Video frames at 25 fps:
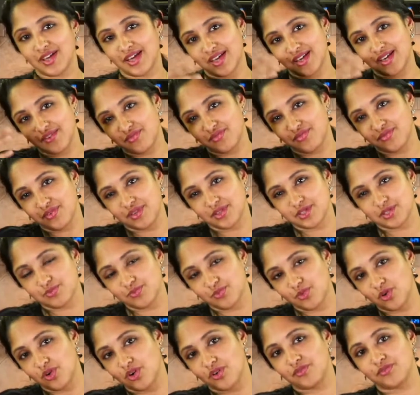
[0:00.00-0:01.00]
It feels
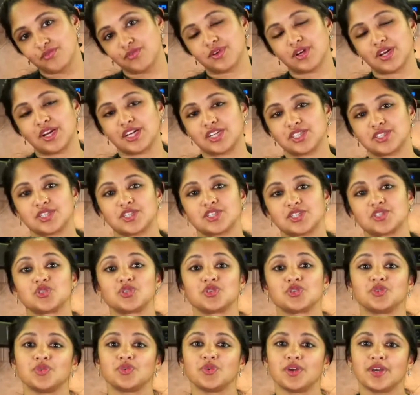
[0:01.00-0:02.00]
more connected
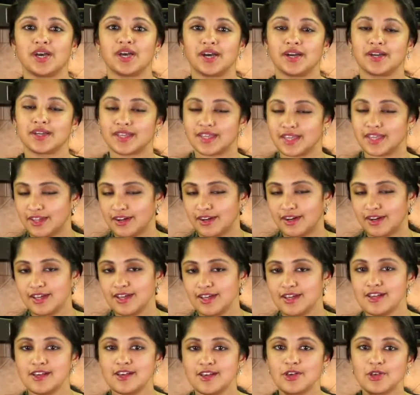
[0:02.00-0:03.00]
to
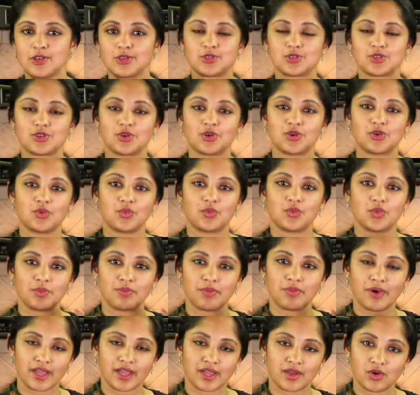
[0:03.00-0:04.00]
Kerala. So we
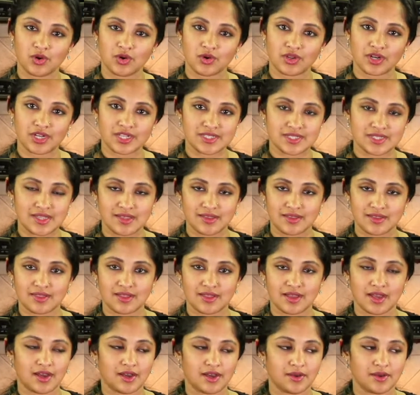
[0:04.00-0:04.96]
buy coconuts and